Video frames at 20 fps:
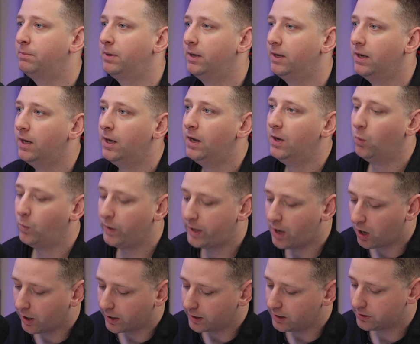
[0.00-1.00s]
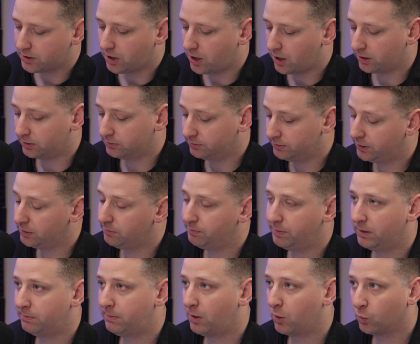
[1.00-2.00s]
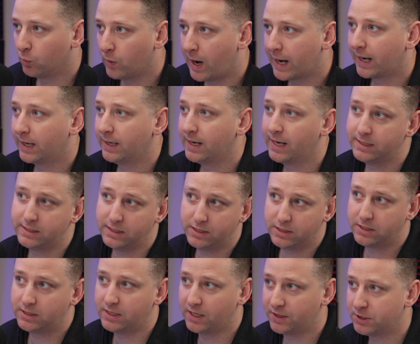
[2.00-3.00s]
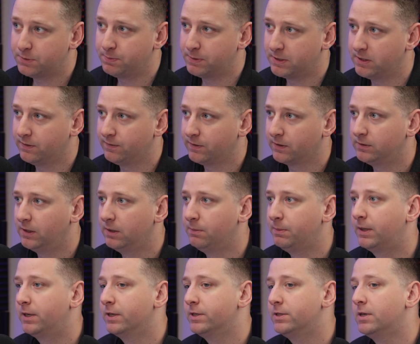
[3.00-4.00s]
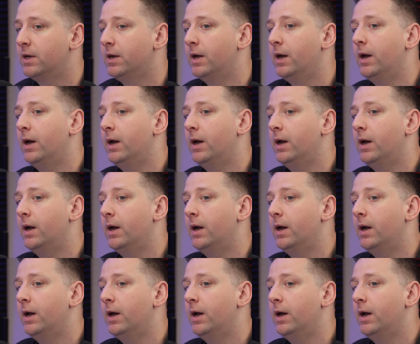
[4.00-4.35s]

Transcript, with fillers: but we are going to talk a little bit about recognizing Sith specifically because